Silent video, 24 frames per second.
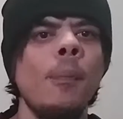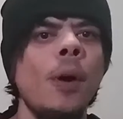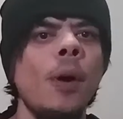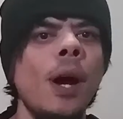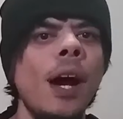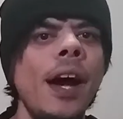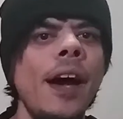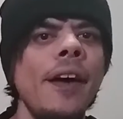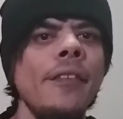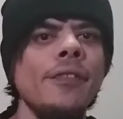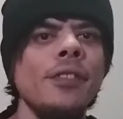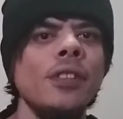
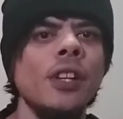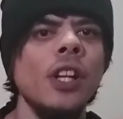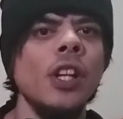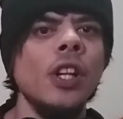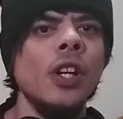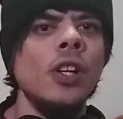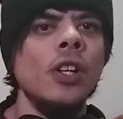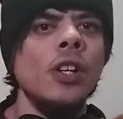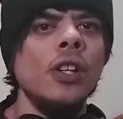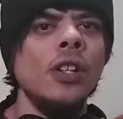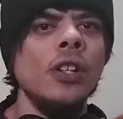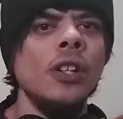but I have to
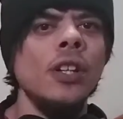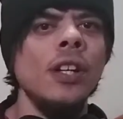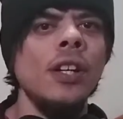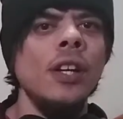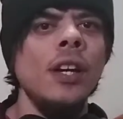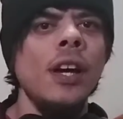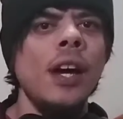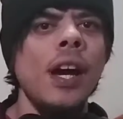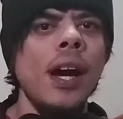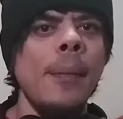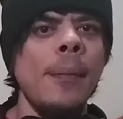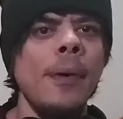
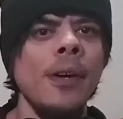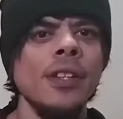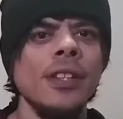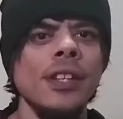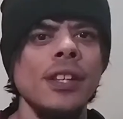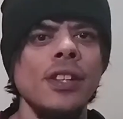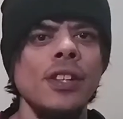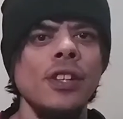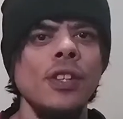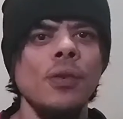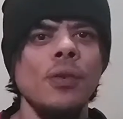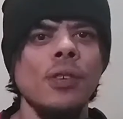learn
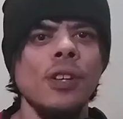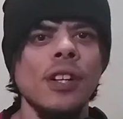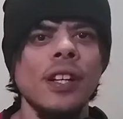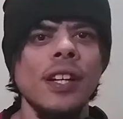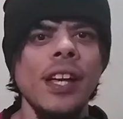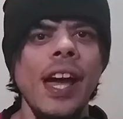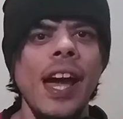about the newer